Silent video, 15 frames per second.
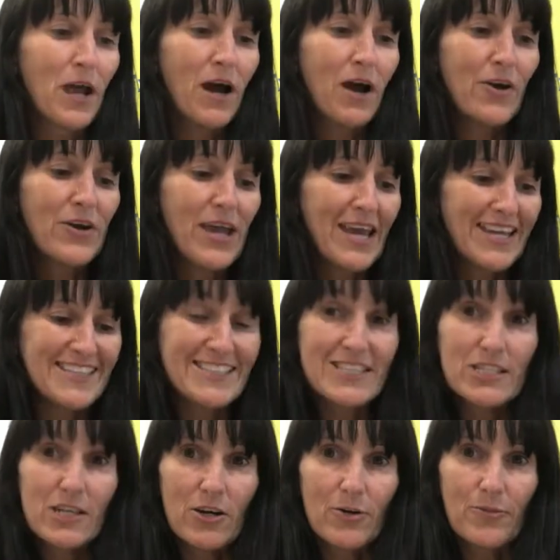Okay,
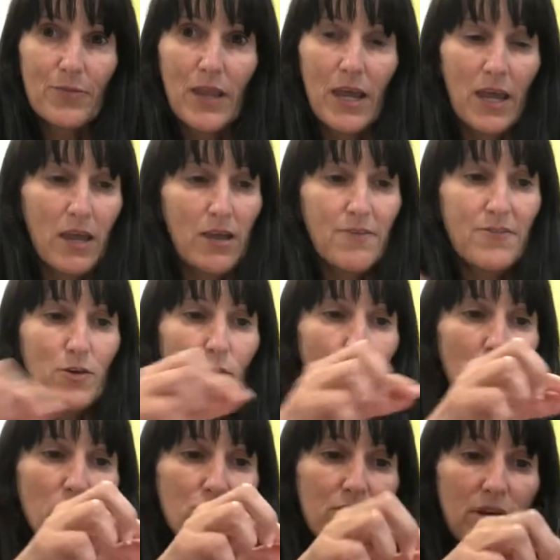so if you're
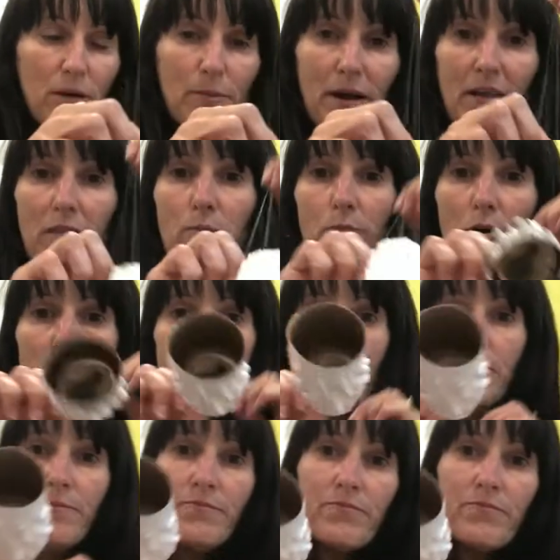wondering about the bottom,